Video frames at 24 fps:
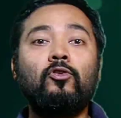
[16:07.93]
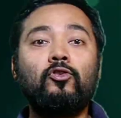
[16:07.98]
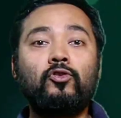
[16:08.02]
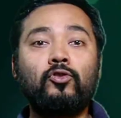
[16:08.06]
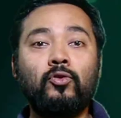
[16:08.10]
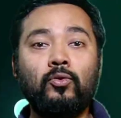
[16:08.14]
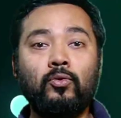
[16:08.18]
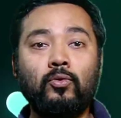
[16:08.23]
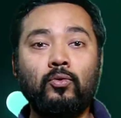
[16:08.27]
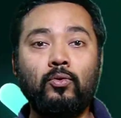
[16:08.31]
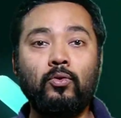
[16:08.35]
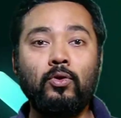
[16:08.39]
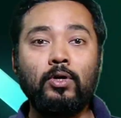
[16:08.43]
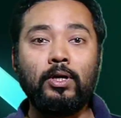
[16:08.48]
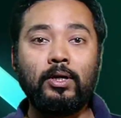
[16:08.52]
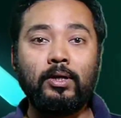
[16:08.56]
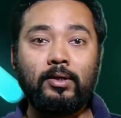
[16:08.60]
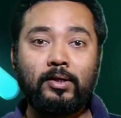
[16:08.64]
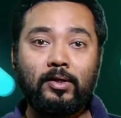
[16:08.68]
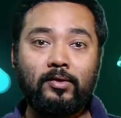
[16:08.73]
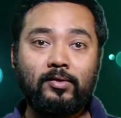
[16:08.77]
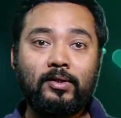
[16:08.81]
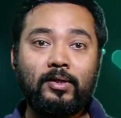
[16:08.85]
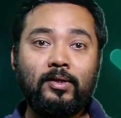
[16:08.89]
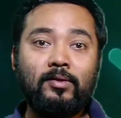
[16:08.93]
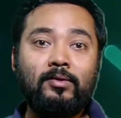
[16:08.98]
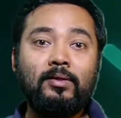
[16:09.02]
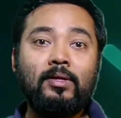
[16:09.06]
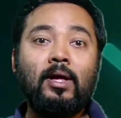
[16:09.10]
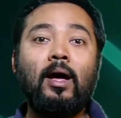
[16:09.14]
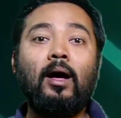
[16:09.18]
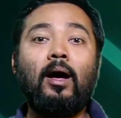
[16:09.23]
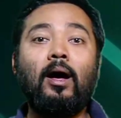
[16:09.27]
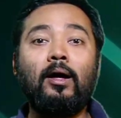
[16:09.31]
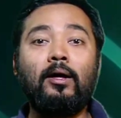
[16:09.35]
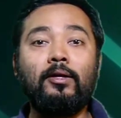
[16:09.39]
So this is
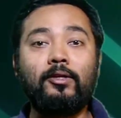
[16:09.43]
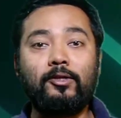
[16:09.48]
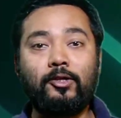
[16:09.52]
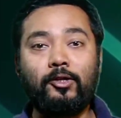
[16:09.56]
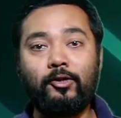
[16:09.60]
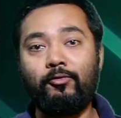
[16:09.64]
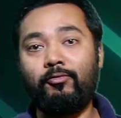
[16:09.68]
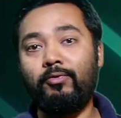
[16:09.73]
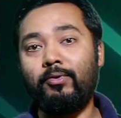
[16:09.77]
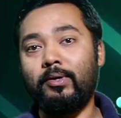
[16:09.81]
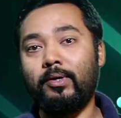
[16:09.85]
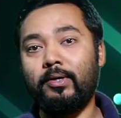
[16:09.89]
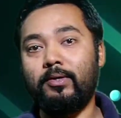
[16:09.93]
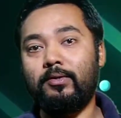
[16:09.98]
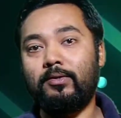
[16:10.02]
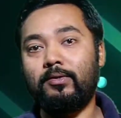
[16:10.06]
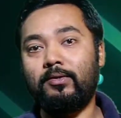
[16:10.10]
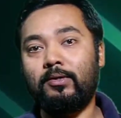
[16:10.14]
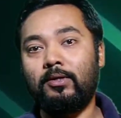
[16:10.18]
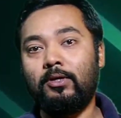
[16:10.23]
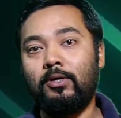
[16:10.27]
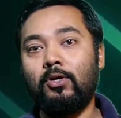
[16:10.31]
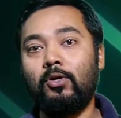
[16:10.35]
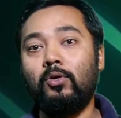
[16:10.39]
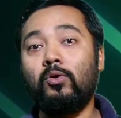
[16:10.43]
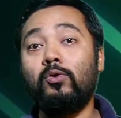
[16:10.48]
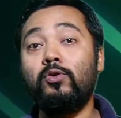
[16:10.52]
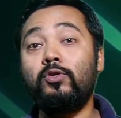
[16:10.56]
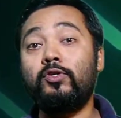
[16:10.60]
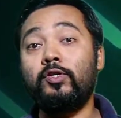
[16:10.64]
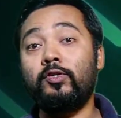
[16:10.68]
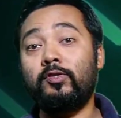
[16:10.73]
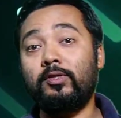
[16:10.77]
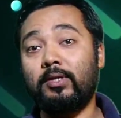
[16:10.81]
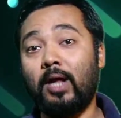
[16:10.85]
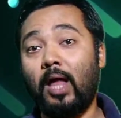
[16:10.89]
a device
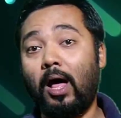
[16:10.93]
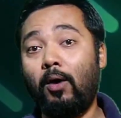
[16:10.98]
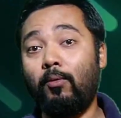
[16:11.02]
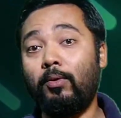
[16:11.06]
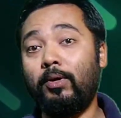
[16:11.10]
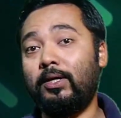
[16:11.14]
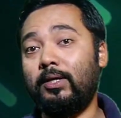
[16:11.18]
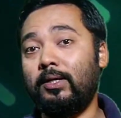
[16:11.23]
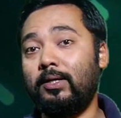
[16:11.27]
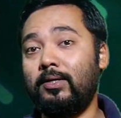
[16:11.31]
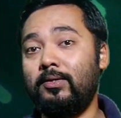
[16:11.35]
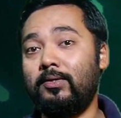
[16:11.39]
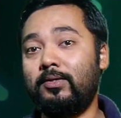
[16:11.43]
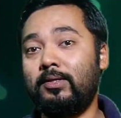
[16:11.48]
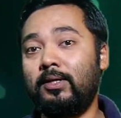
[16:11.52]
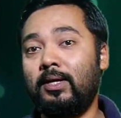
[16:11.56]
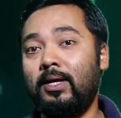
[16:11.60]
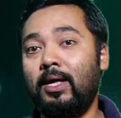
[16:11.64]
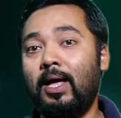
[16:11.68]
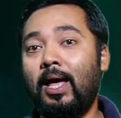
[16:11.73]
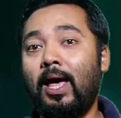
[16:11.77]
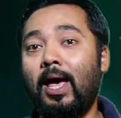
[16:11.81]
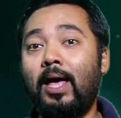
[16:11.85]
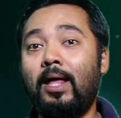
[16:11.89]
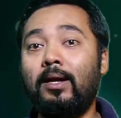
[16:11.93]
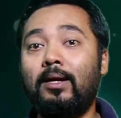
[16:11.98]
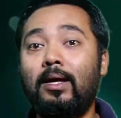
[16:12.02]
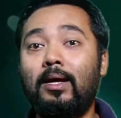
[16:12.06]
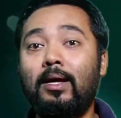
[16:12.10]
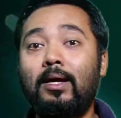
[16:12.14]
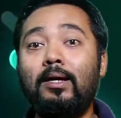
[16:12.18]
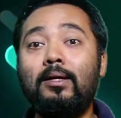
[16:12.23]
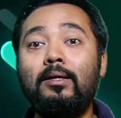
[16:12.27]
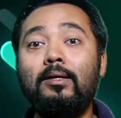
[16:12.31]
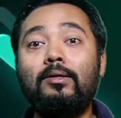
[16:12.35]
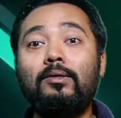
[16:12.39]
which is nowadays an
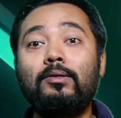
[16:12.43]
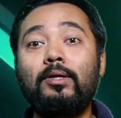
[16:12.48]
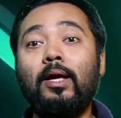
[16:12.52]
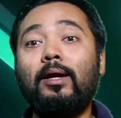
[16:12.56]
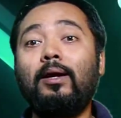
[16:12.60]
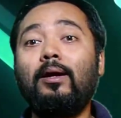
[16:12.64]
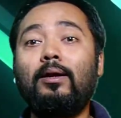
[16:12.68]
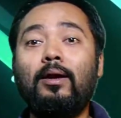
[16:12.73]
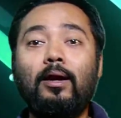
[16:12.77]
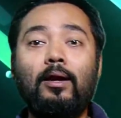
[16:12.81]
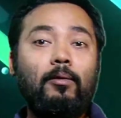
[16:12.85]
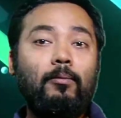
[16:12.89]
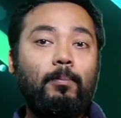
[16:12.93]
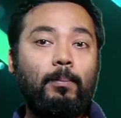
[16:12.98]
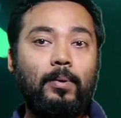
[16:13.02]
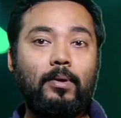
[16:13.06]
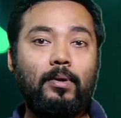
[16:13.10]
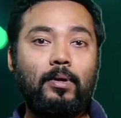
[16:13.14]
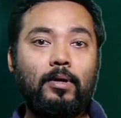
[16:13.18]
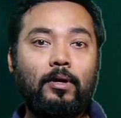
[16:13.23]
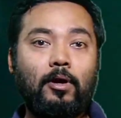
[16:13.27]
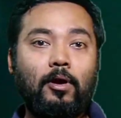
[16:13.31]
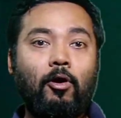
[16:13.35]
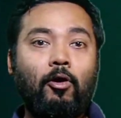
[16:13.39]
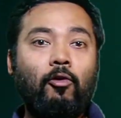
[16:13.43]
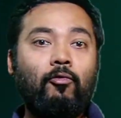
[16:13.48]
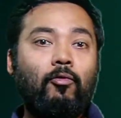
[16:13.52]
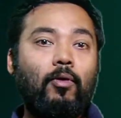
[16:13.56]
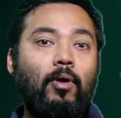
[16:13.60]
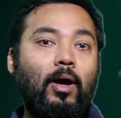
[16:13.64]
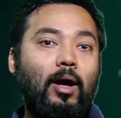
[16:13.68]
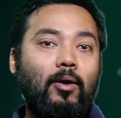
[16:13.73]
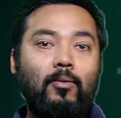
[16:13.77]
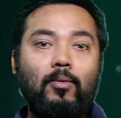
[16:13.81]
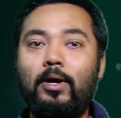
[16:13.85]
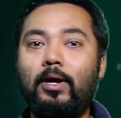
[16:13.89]
integral part of
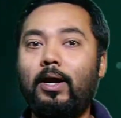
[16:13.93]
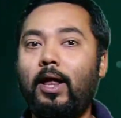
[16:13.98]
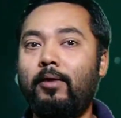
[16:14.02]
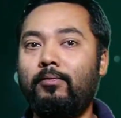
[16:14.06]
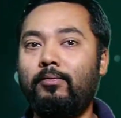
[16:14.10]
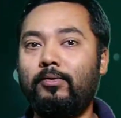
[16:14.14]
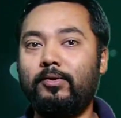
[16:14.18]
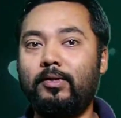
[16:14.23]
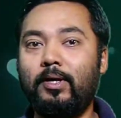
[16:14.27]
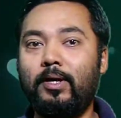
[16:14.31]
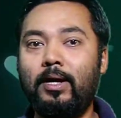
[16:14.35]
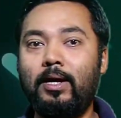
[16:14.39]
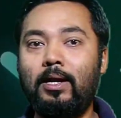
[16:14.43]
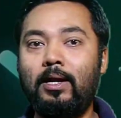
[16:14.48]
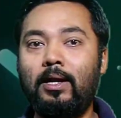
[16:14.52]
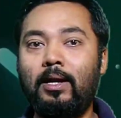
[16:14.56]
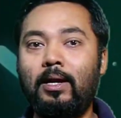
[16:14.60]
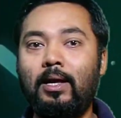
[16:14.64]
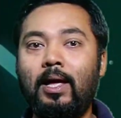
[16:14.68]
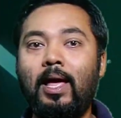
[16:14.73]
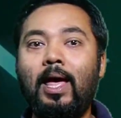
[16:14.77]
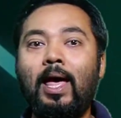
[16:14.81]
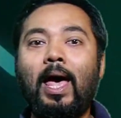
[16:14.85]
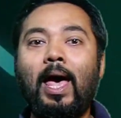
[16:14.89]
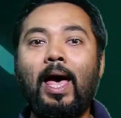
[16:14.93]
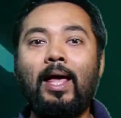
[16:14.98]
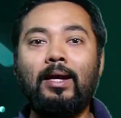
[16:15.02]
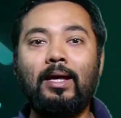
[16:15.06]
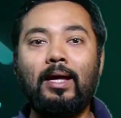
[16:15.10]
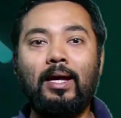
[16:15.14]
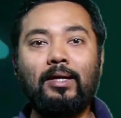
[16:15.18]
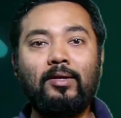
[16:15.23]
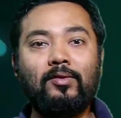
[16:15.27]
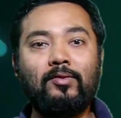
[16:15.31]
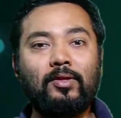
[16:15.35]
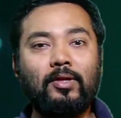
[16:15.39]
our lifestyle, and
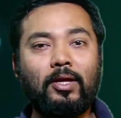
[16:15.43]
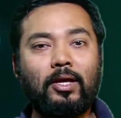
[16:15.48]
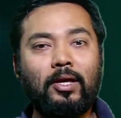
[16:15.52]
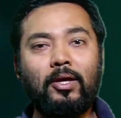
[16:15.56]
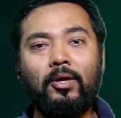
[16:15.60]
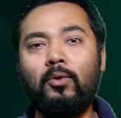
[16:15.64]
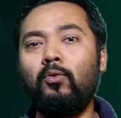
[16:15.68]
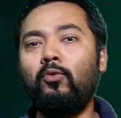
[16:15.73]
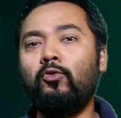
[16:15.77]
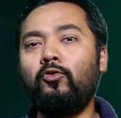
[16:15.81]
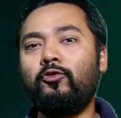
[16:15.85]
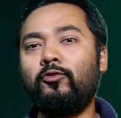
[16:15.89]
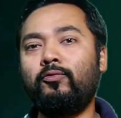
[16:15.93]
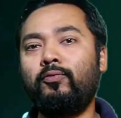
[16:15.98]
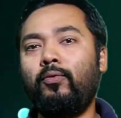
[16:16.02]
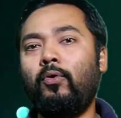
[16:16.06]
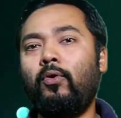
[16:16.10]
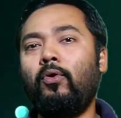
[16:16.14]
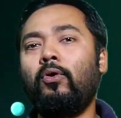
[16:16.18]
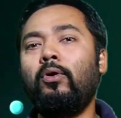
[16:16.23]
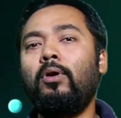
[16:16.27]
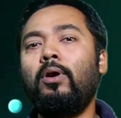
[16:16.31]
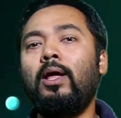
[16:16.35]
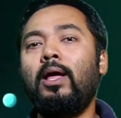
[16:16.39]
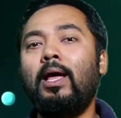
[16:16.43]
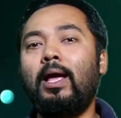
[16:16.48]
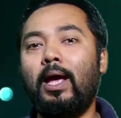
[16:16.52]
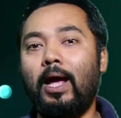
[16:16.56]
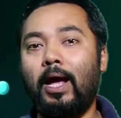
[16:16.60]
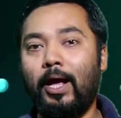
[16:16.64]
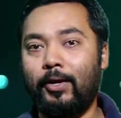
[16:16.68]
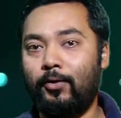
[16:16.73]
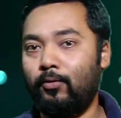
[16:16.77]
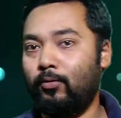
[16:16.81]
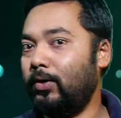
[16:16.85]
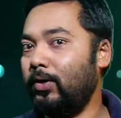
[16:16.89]
it is used for
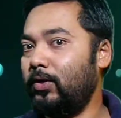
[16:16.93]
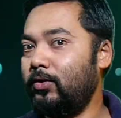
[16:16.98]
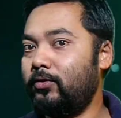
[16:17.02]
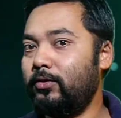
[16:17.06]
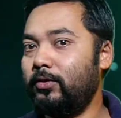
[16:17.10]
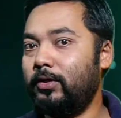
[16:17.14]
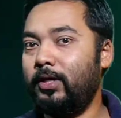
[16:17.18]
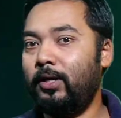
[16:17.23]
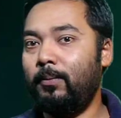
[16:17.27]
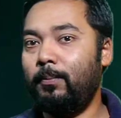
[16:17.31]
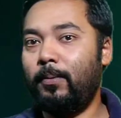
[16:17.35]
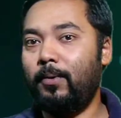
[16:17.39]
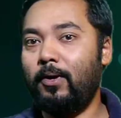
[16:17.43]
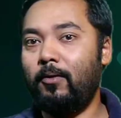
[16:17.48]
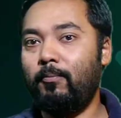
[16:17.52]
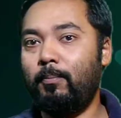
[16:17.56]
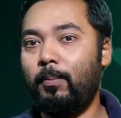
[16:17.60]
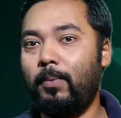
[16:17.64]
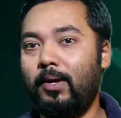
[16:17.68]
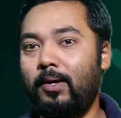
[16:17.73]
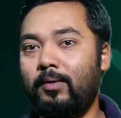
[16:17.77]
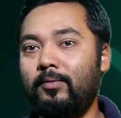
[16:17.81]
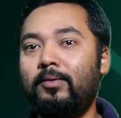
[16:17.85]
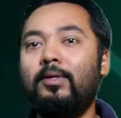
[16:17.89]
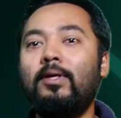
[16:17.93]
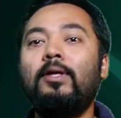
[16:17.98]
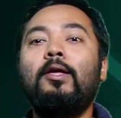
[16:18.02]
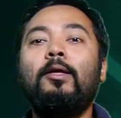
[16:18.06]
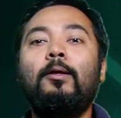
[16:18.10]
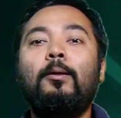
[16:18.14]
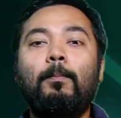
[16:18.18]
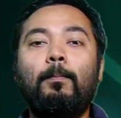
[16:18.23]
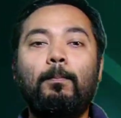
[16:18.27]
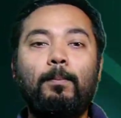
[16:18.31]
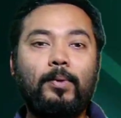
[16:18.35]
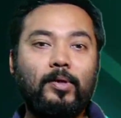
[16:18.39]
educational purpose,
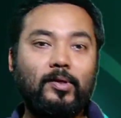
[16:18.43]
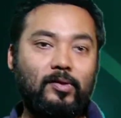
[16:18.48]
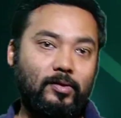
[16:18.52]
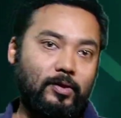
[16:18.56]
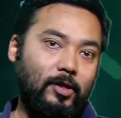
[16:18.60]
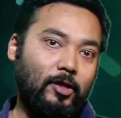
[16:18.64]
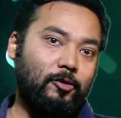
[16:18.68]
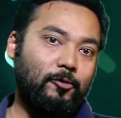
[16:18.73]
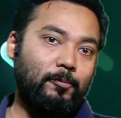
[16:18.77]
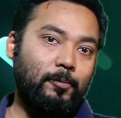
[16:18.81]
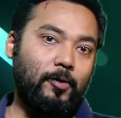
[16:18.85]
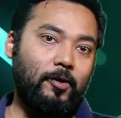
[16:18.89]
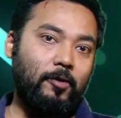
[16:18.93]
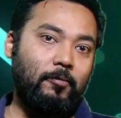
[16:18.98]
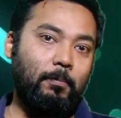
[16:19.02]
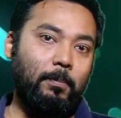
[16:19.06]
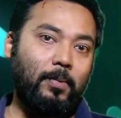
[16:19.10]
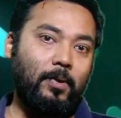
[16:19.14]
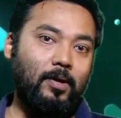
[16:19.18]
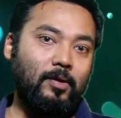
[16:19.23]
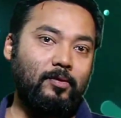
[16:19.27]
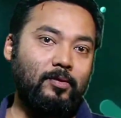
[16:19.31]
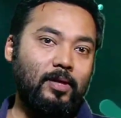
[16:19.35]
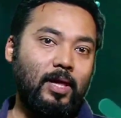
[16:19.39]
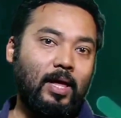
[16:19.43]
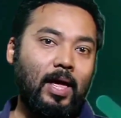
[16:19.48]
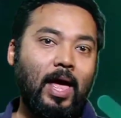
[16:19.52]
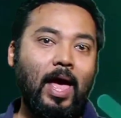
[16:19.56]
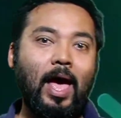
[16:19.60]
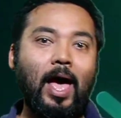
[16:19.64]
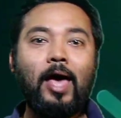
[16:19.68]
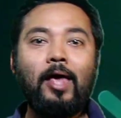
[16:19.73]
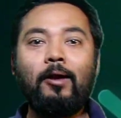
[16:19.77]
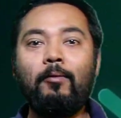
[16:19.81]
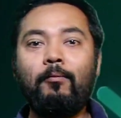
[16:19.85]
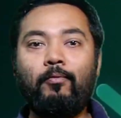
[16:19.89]
business purpose,
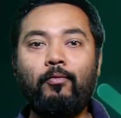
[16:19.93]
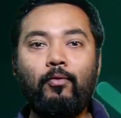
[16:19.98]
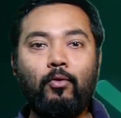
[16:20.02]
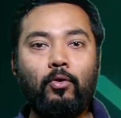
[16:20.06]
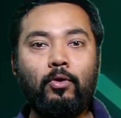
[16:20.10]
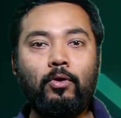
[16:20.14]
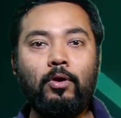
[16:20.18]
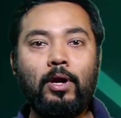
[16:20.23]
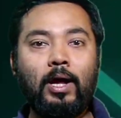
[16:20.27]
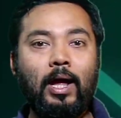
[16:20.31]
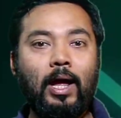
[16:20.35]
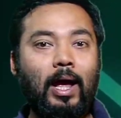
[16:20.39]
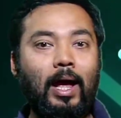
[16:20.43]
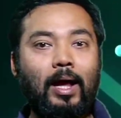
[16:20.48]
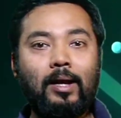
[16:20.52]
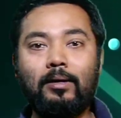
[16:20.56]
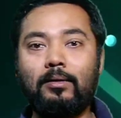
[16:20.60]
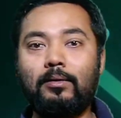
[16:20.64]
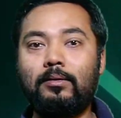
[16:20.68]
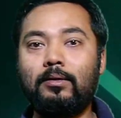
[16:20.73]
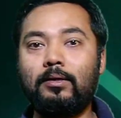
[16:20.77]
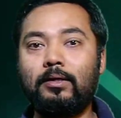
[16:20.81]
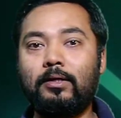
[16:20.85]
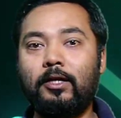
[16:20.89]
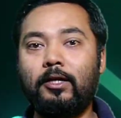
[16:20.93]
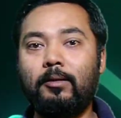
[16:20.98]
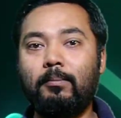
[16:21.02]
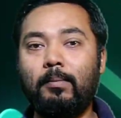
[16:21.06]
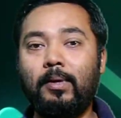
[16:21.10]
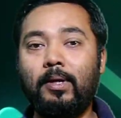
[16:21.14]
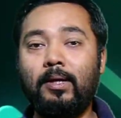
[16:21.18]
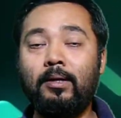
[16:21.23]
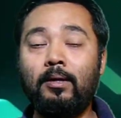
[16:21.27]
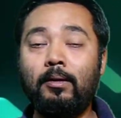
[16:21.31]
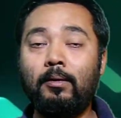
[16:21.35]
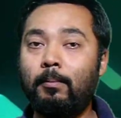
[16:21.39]
and for
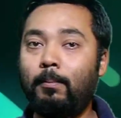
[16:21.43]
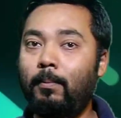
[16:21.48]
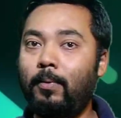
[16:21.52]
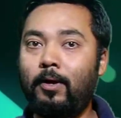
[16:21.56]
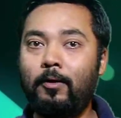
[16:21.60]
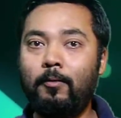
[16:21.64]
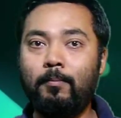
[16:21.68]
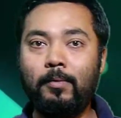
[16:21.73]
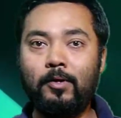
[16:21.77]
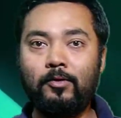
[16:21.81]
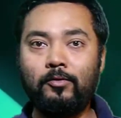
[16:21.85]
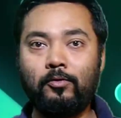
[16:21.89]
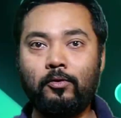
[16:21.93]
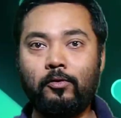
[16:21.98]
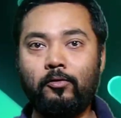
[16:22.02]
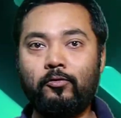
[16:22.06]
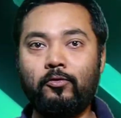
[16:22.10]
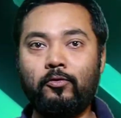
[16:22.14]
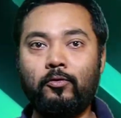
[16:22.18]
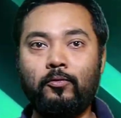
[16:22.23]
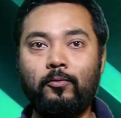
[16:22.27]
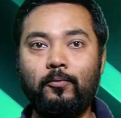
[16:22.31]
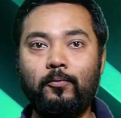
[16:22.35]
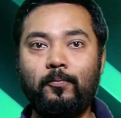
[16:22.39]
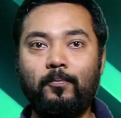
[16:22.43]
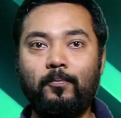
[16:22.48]
entertainment purpose also.